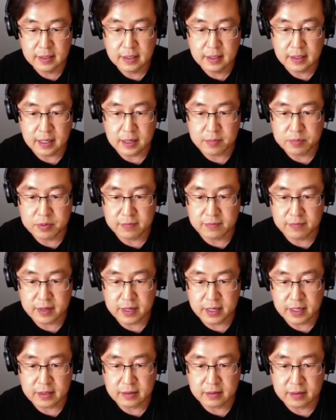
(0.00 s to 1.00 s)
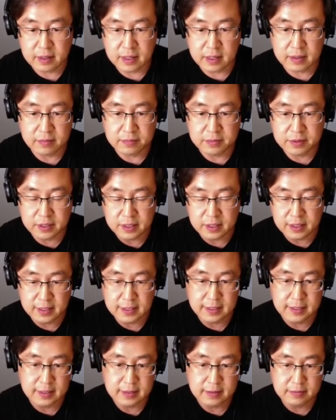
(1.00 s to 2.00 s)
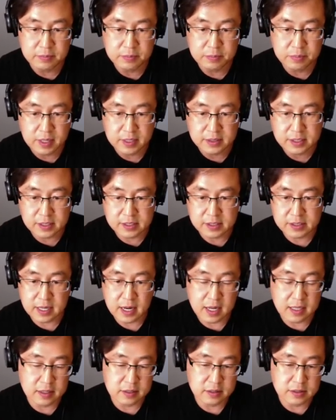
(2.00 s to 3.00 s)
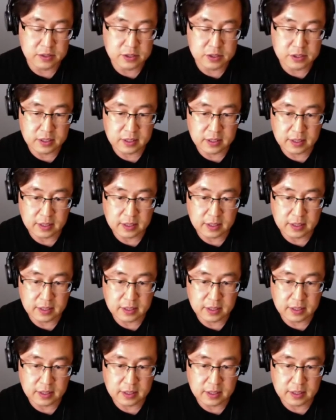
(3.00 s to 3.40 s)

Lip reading: I provide a lot of the process knowledge,